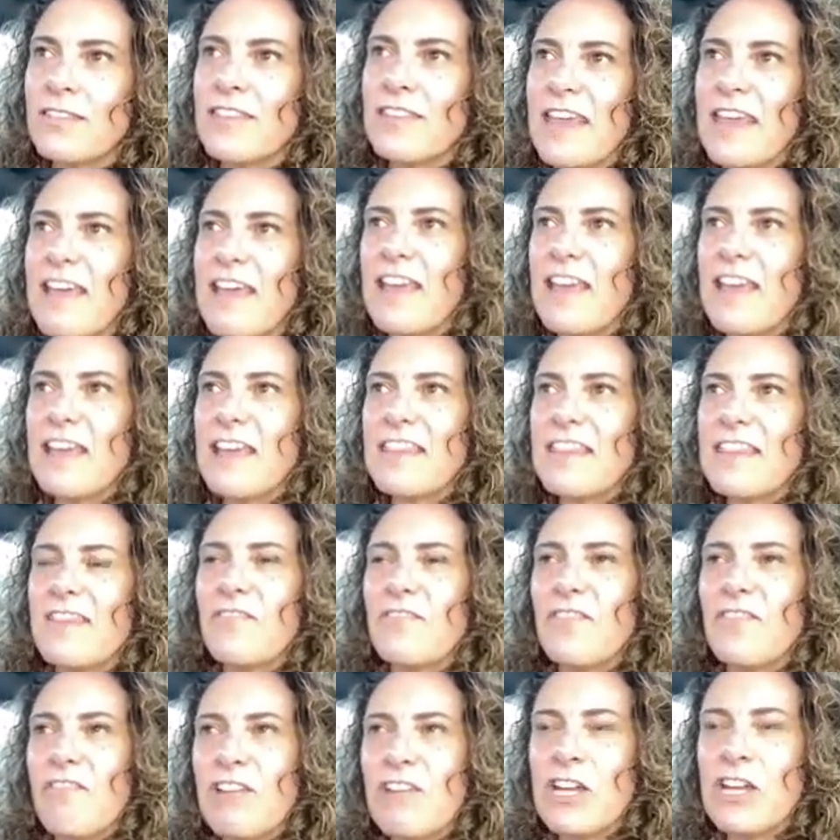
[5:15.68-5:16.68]
the
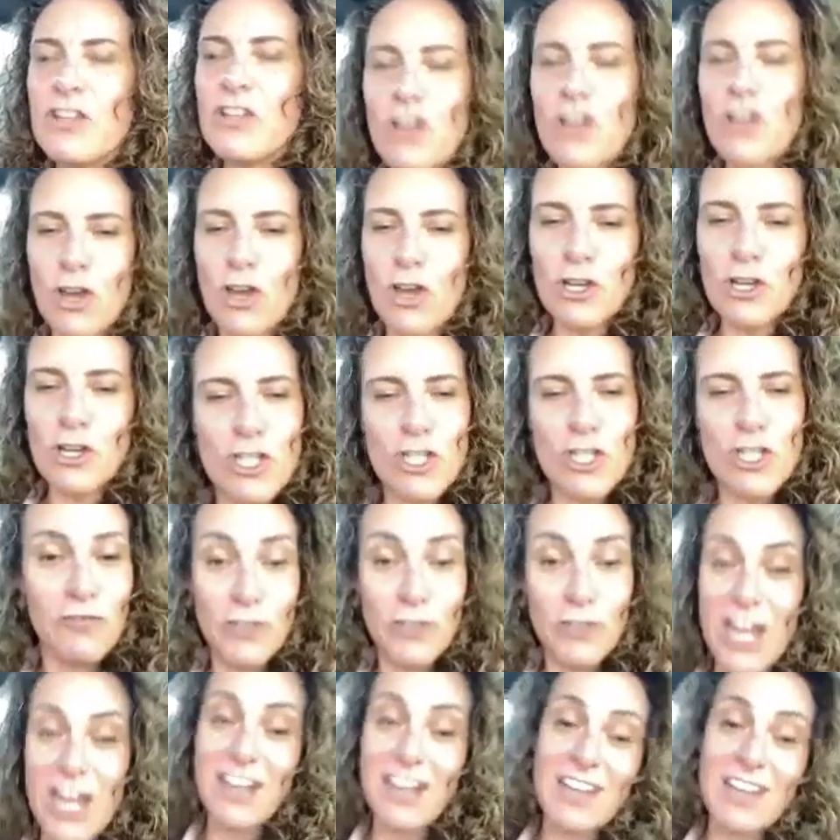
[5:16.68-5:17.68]
very notion of
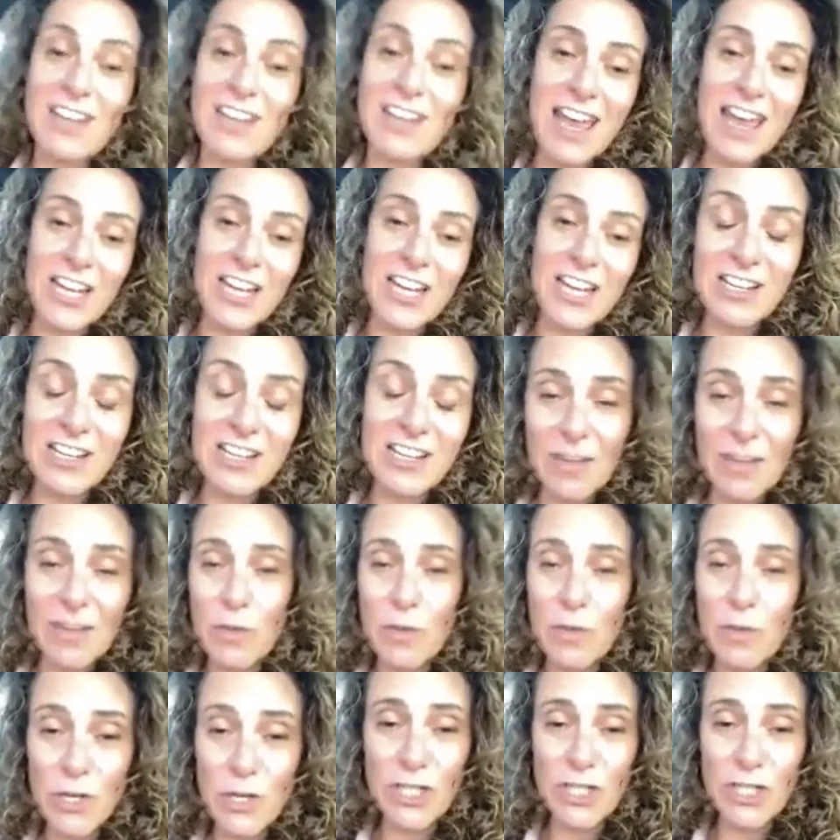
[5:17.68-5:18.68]
gender actually is something
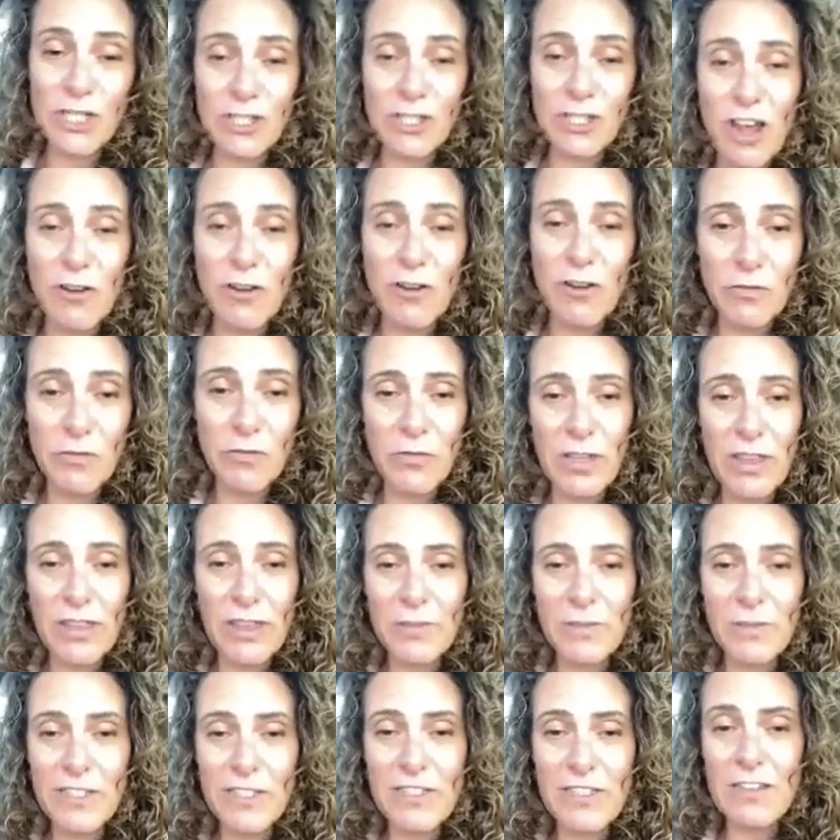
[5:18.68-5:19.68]
we should start off with,
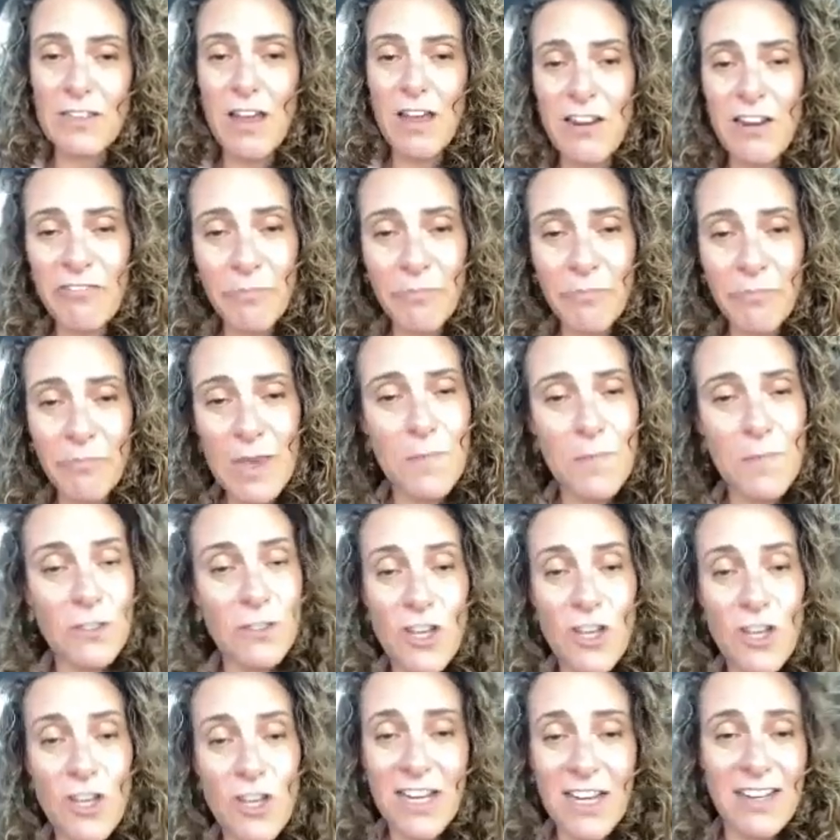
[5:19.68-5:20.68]
because a lot of people
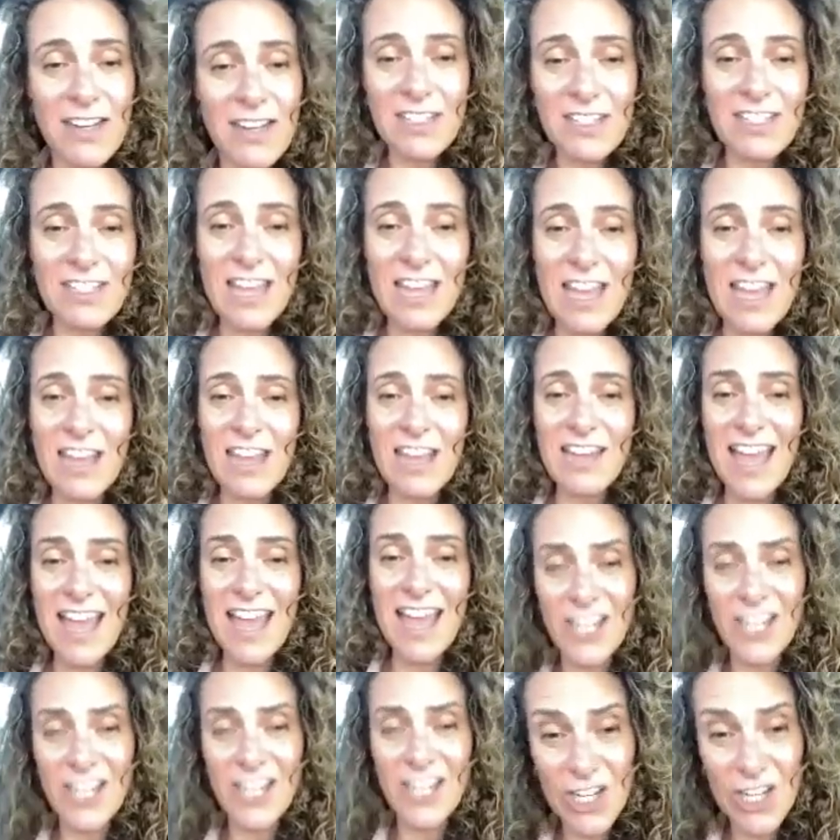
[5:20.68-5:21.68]
don't understand
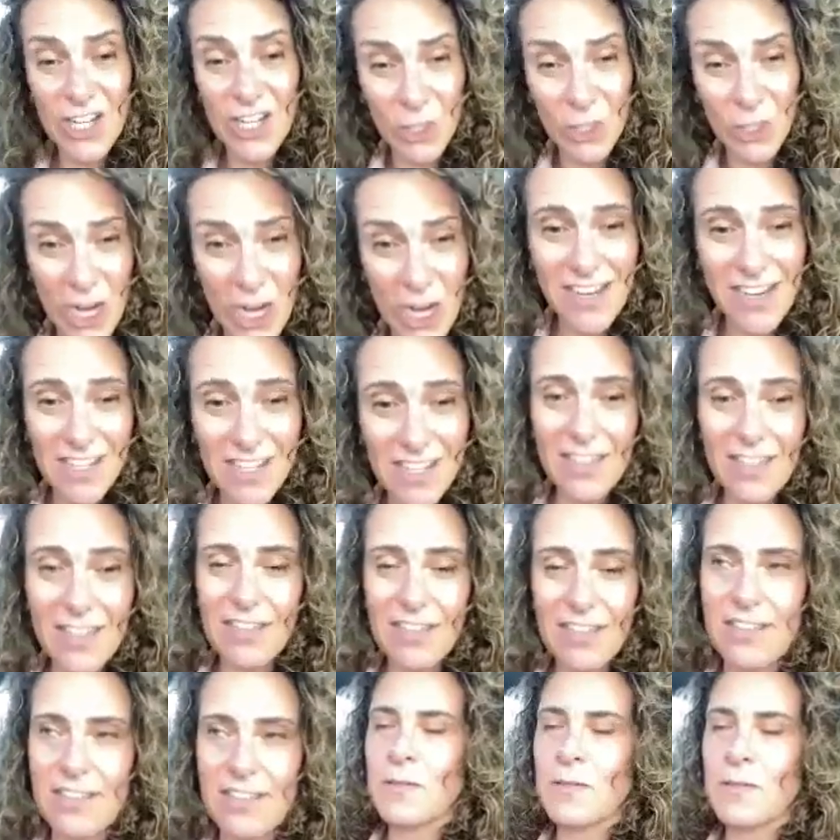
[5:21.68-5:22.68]
actually what gender
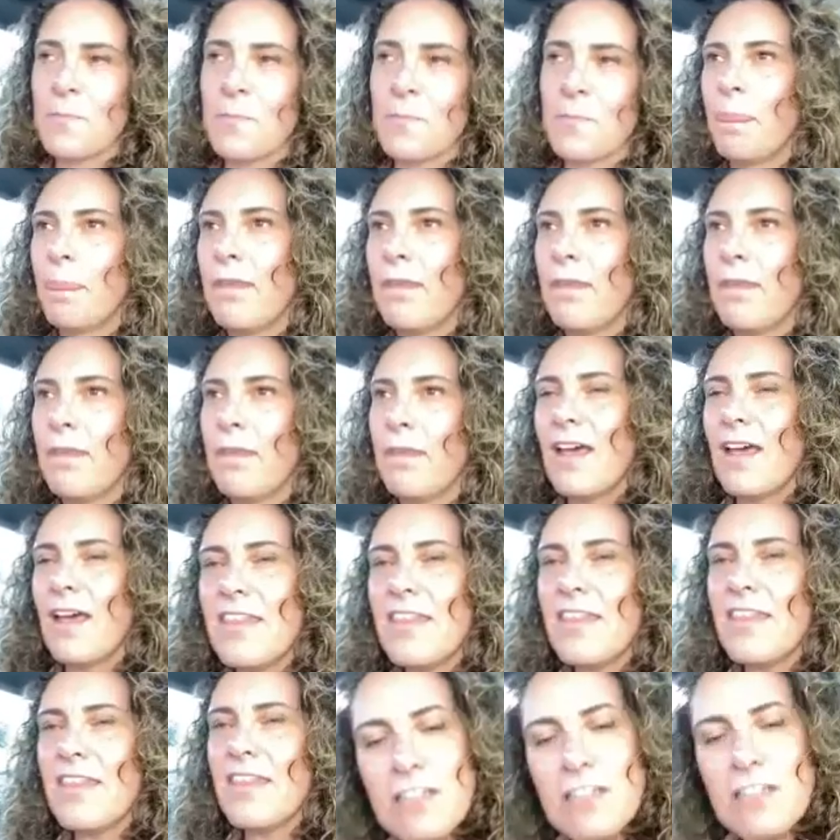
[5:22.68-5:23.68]
is. And
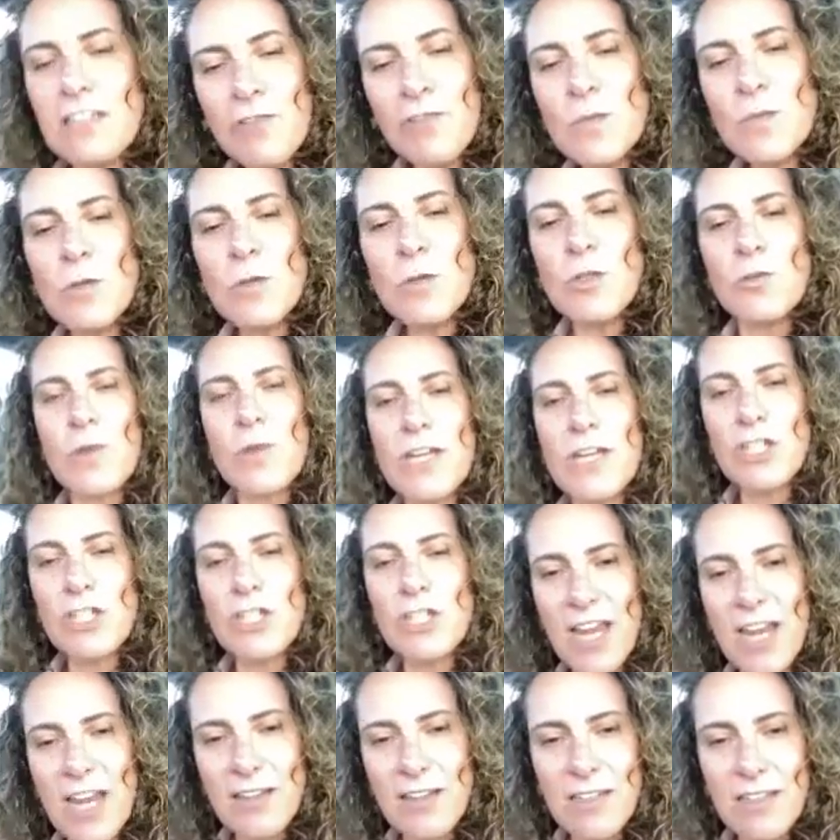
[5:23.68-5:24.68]
there's a difference between
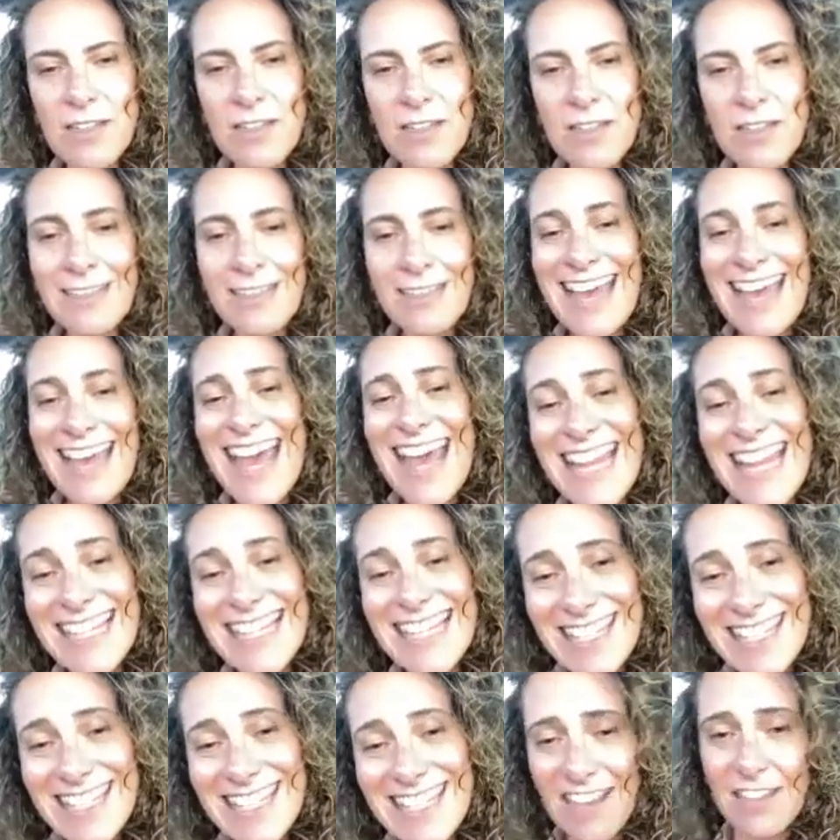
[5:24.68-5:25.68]
gender and
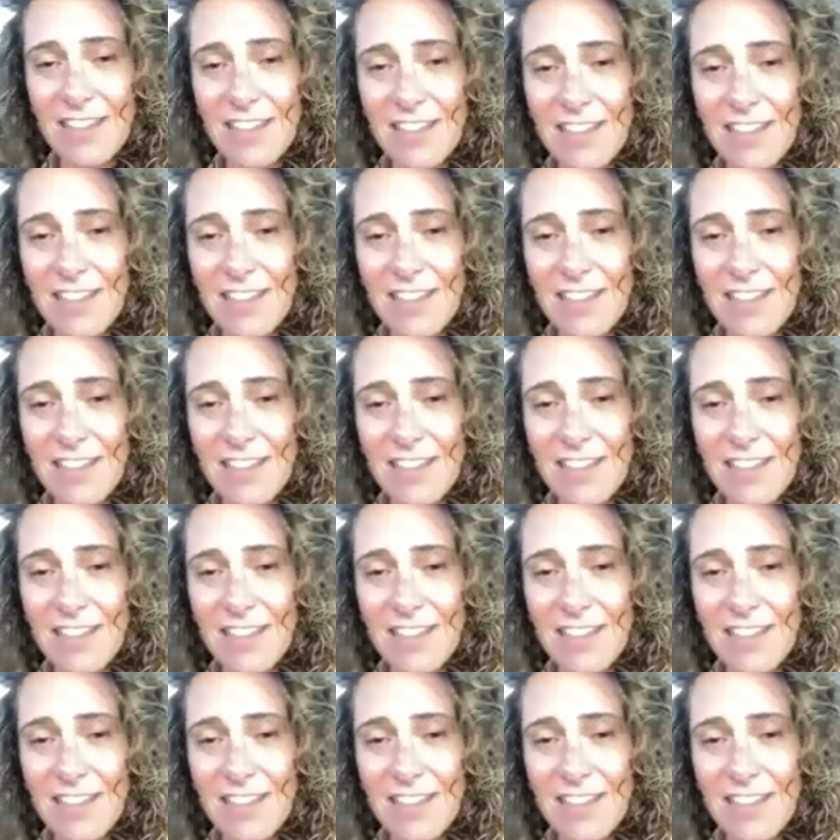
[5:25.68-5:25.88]
sex.